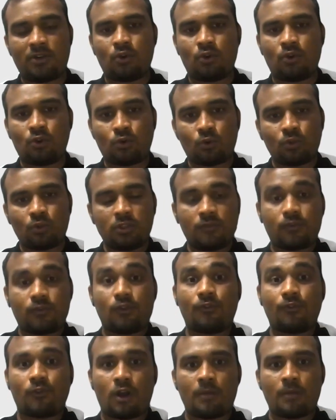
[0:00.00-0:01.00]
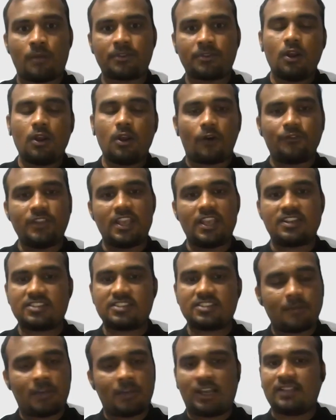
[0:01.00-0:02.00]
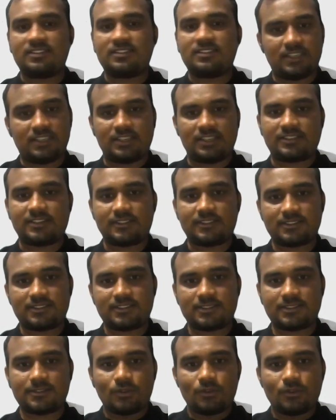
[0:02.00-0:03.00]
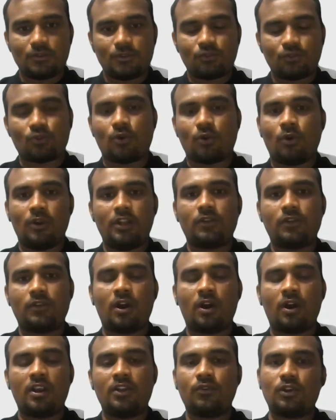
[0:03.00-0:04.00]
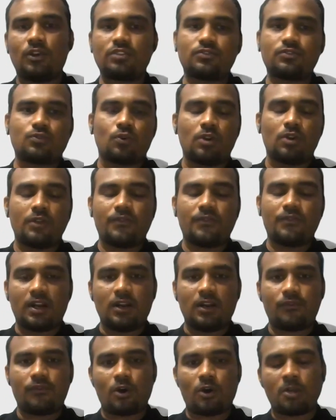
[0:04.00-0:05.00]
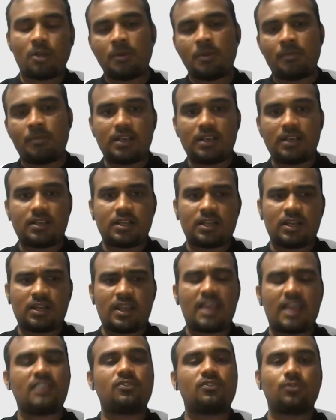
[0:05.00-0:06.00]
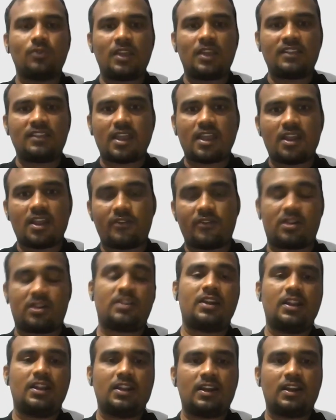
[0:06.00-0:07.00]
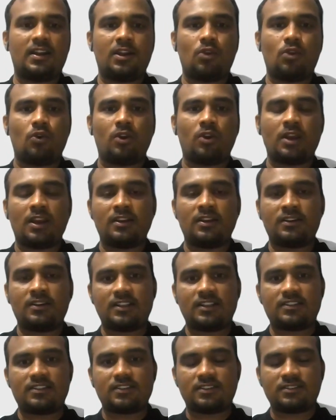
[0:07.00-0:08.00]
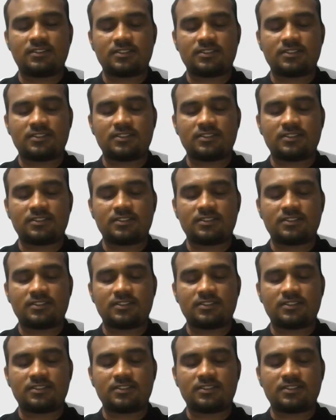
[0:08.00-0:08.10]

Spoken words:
don't know the full forms of the HTML and CSS. So it was too difficult for me, but as soon as I have attended the orientation